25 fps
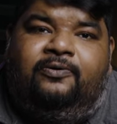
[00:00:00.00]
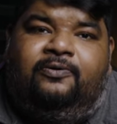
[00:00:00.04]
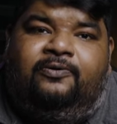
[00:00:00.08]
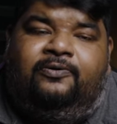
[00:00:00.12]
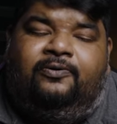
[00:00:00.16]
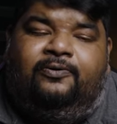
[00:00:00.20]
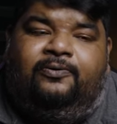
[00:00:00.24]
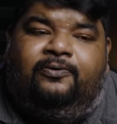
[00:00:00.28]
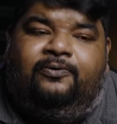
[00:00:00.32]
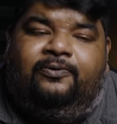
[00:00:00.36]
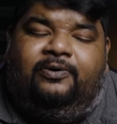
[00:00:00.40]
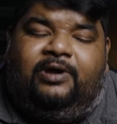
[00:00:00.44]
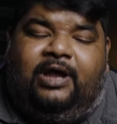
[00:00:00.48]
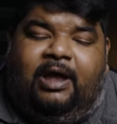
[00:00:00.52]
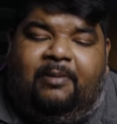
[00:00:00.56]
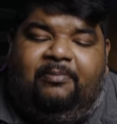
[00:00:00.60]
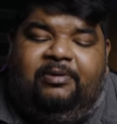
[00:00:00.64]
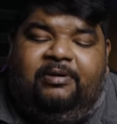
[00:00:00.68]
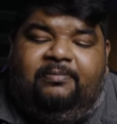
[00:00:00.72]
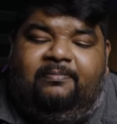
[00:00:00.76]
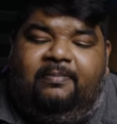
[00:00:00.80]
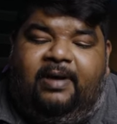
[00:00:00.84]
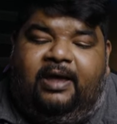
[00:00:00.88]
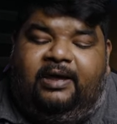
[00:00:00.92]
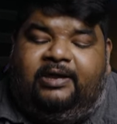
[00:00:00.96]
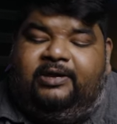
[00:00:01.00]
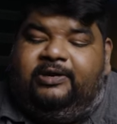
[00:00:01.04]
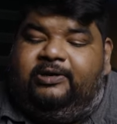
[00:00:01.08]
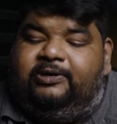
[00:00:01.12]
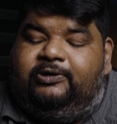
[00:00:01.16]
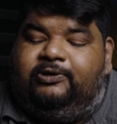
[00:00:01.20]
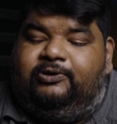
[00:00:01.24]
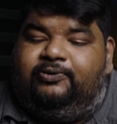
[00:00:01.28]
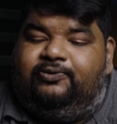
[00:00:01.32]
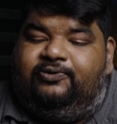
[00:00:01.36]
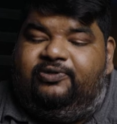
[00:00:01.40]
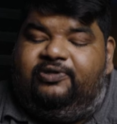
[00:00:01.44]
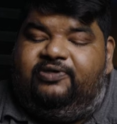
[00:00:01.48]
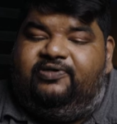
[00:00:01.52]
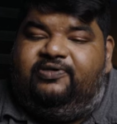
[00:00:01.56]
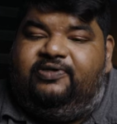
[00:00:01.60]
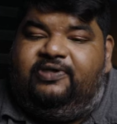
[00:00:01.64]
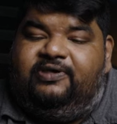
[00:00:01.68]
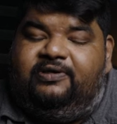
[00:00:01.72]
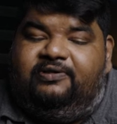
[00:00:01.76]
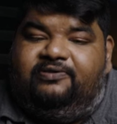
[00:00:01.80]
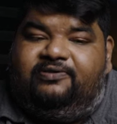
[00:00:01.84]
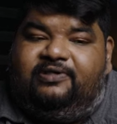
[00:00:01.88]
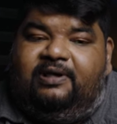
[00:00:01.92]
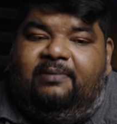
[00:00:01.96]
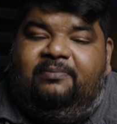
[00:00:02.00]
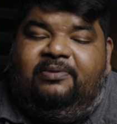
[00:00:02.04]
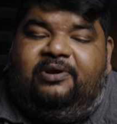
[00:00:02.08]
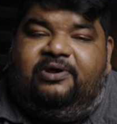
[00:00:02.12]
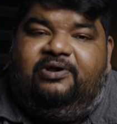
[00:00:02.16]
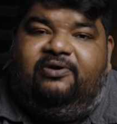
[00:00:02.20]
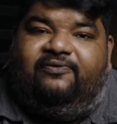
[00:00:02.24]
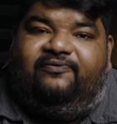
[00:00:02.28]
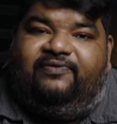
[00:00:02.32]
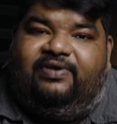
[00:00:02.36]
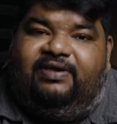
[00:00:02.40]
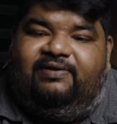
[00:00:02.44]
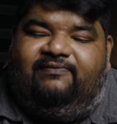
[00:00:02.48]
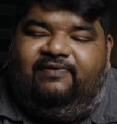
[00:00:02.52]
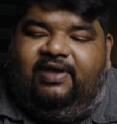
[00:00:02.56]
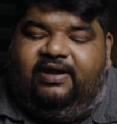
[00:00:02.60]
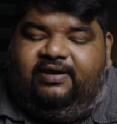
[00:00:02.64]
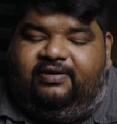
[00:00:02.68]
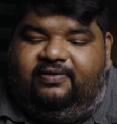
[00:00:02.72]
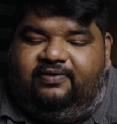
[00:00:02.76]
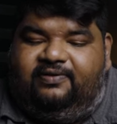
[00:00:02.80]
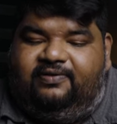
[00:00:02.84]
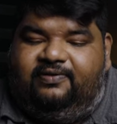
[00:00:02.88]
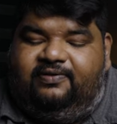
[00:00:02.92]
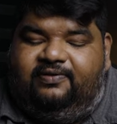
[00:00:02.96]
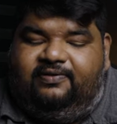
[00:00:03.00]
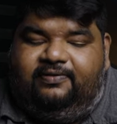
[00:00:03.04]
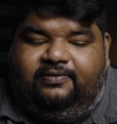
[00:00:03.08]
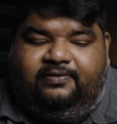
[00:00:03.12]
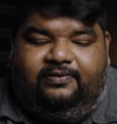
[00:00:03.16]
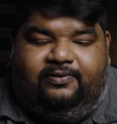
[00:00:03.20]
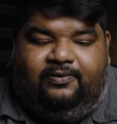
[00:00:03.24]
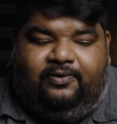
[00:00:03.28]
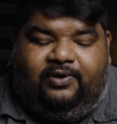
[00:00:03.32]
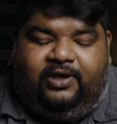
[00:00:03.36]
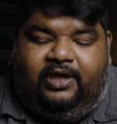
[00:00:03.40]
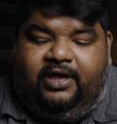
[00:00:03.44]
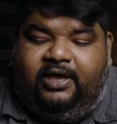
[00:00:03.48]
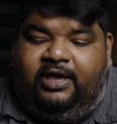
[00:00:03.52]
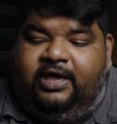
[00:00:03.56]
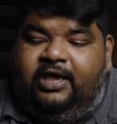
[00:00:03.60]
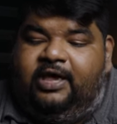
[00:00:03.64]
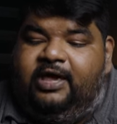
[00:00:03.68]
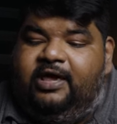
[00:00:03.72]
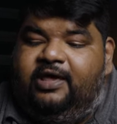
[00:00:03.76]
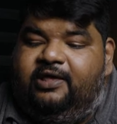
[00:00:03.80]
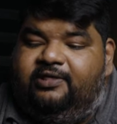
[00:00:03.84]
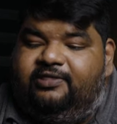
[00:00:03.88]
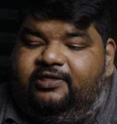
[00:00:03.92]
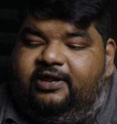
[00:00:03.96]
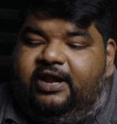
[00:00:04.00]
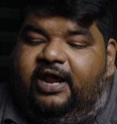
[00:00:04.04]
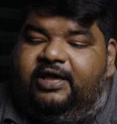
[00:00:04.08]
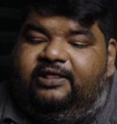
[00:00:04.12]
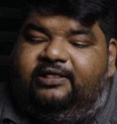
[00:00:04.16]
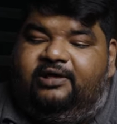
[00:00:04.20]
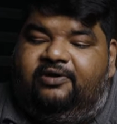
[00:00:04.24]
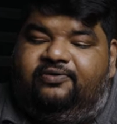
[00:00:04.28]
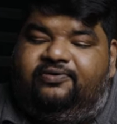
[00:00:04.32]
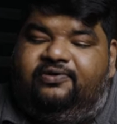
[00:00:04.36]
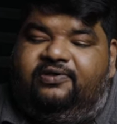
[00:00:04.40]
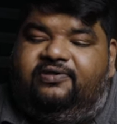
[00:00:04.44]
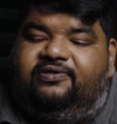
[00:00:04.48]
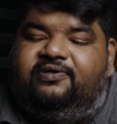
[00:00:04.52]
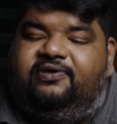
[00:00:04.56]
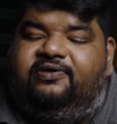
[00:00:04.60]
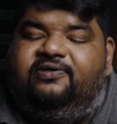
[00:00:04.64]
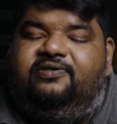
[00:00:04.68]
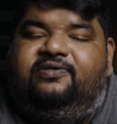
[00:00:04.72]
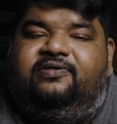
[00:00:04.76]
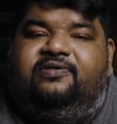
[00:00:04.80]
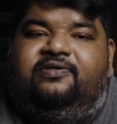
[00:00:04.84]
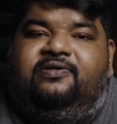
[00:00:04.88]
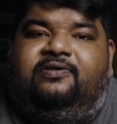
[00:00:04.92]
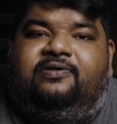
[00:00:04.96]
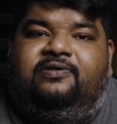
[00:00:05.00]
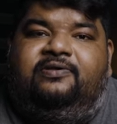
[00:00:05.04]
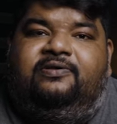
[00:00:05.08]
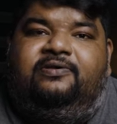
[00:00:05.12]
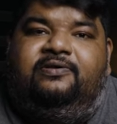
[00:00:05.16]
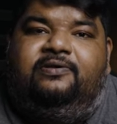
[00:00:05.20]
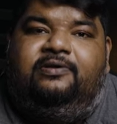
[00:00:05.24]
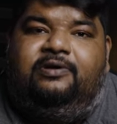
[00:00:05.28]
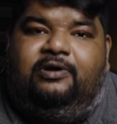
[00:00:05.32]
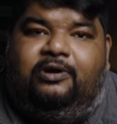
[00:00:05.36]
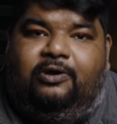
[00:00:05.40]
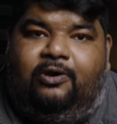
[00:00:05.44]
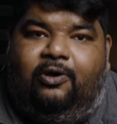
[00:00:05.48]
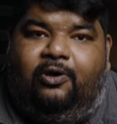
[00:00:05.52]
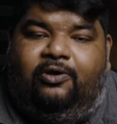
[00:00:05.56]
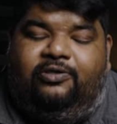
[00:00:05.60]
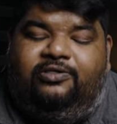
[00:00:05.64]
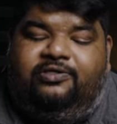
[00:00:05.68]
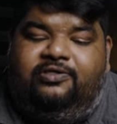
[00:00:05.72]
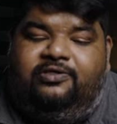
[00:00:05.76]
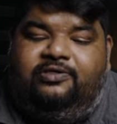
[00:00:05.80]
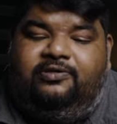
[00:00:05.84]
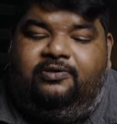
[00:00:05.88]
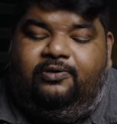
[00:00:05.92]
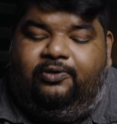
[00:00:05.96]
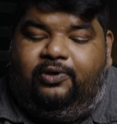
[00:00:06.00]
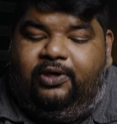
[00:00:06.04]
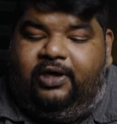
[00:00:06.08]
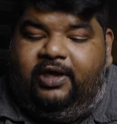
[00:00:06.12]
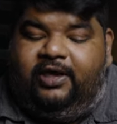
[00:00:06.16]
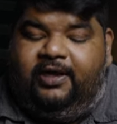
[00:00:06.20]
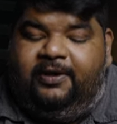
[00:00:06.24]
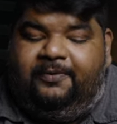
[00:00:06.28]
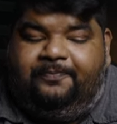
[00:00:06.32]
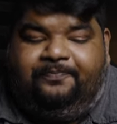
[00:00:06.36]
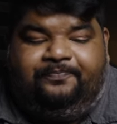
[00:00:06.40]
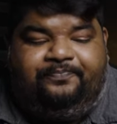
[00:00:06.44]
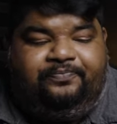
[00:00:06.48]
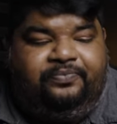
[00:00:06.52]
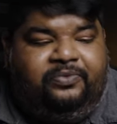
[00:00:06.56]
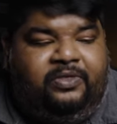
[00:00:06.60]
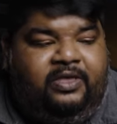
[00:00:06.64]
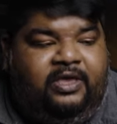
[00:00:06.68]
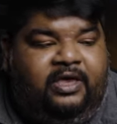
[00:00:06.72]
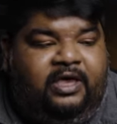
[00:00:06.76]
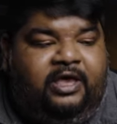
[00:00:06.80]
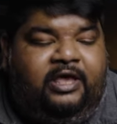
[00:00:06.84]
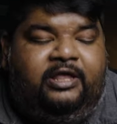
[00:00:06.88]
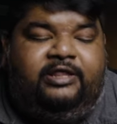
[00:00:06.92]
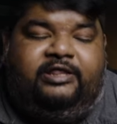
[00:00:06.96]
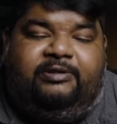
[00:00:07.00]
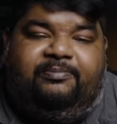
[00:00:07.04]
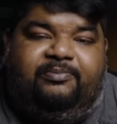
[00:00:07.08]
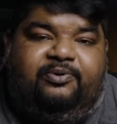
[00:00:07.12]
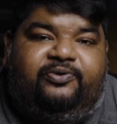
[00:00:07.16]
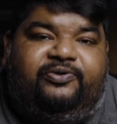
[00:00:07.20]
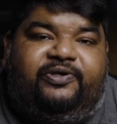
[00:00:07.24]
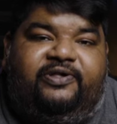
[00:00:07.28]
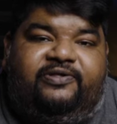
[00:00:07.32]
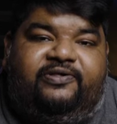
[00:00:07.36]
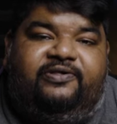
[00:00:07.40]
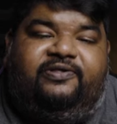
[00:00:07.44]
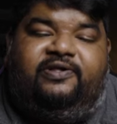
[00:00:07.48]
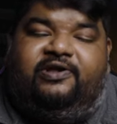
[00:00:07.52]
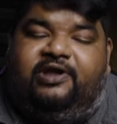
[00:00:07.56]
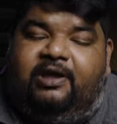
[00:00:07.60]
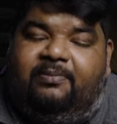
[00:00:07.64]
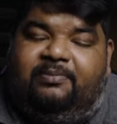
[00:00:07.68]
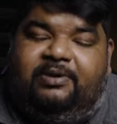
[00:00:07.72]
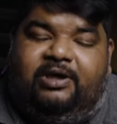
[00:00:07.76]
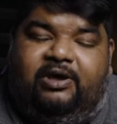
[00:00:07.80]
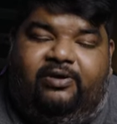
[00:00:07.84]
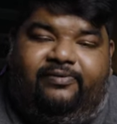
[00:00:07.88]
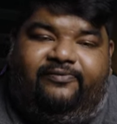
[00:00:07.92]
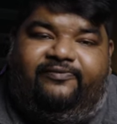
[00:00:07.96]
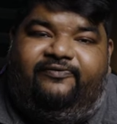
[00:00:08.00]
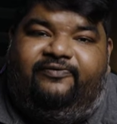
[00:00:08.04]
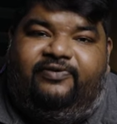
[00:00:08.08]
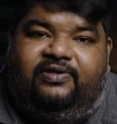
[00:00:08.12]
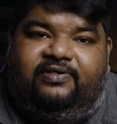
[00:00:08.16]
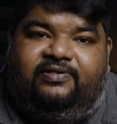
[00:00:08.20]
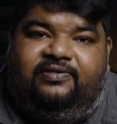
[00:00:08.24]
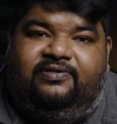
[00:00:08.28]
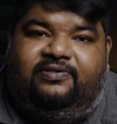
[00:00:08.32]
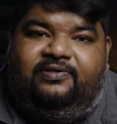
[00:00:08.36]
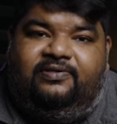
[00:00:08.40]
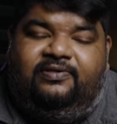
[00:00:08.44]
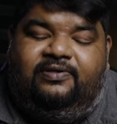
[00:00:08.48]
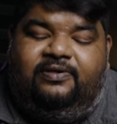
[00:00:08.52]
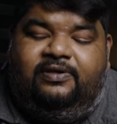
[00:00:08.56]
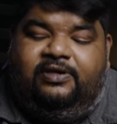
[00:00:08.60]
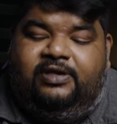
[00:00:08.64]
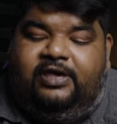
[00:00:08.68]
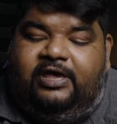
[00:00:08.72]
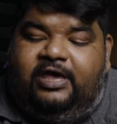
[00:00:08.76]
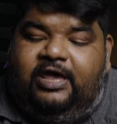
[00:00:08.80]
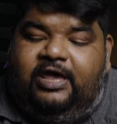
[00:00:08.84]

So coming back to the summary of events, okay? The 9000 series launch, okay? The processors are coming out first.